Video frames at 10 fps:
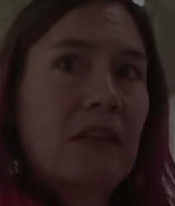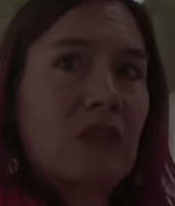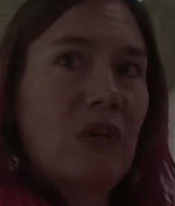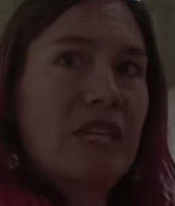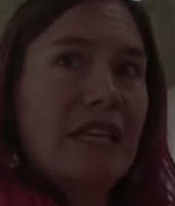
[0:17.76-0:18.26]

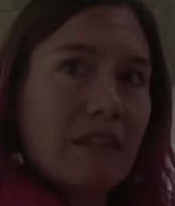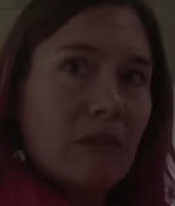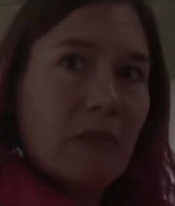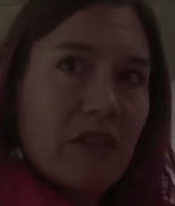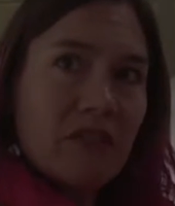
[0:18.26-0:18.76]
So I take a
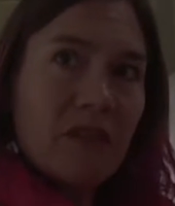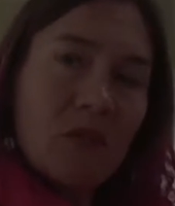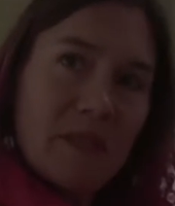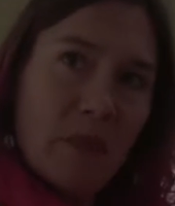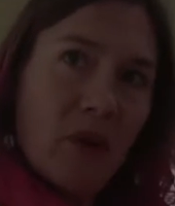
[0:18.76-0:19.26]
little bit of
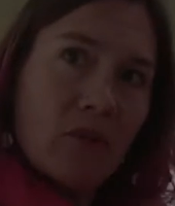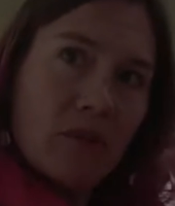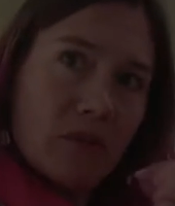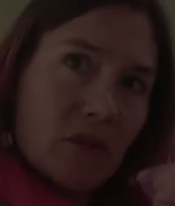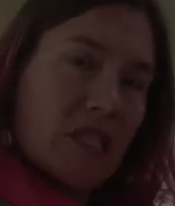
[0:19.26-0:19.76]
someone's
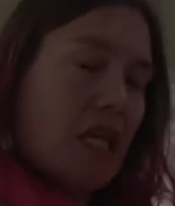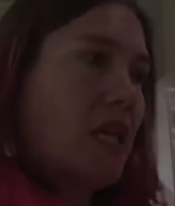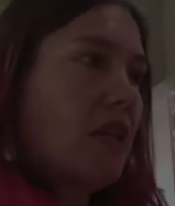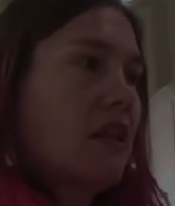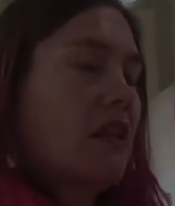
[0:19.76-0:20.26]
bones or
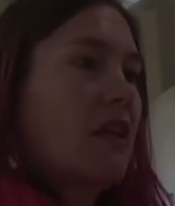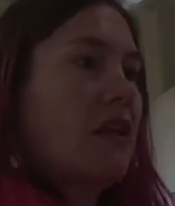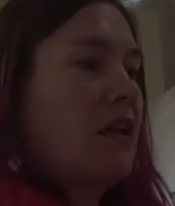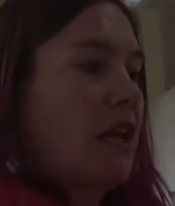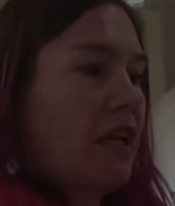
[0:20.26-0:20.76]
teeth
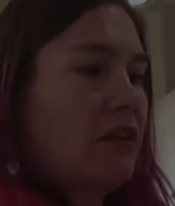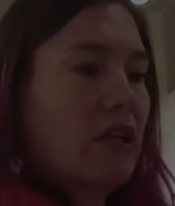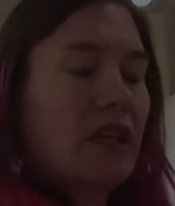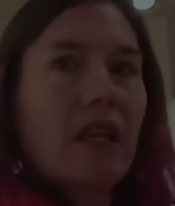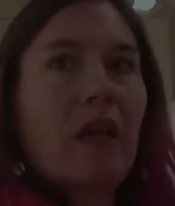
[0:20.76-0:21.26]
and
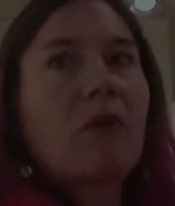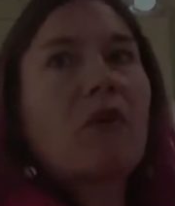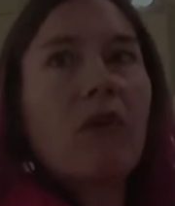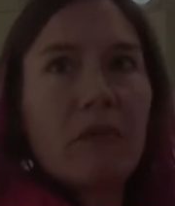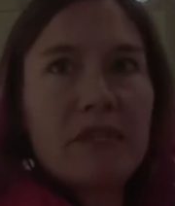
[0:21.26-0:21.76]
look at the
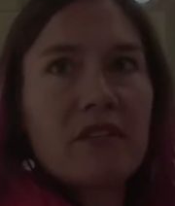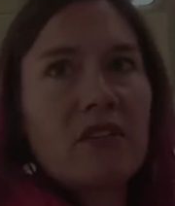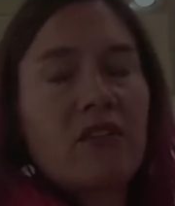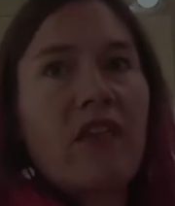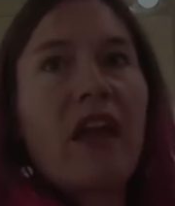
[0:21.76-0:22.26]
chemical
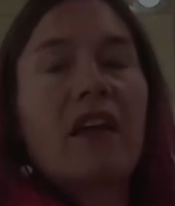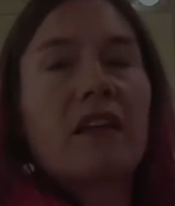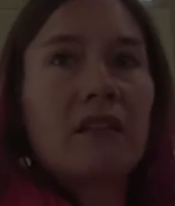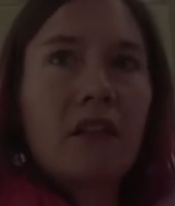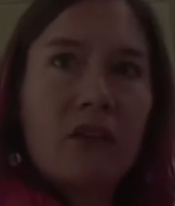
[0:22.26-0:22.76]
composition of that,
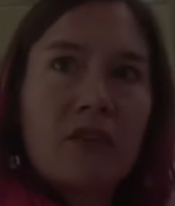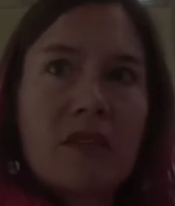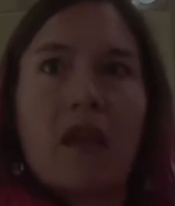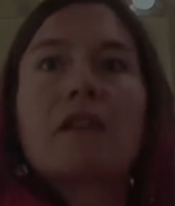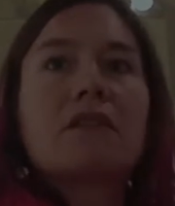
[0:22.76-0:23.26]
and then use
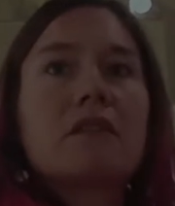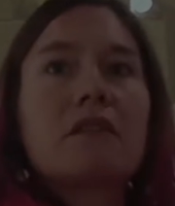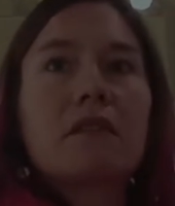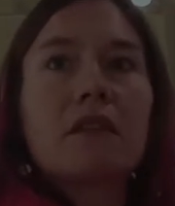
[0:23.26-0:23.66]
that to